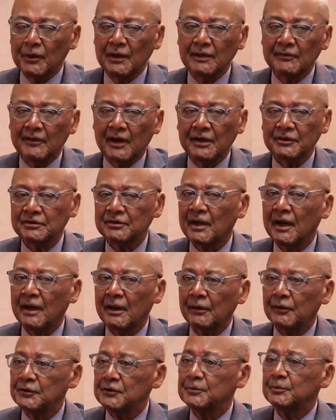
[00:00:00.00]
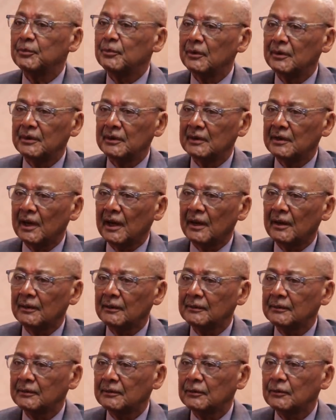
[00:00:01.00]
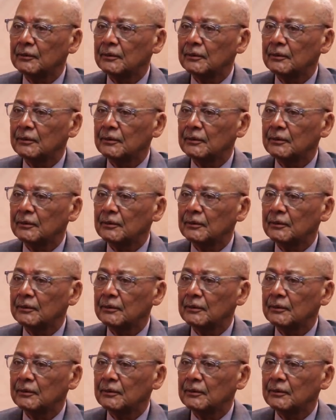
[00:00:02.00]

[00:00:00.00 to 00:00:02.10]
one of our scholars pointed out,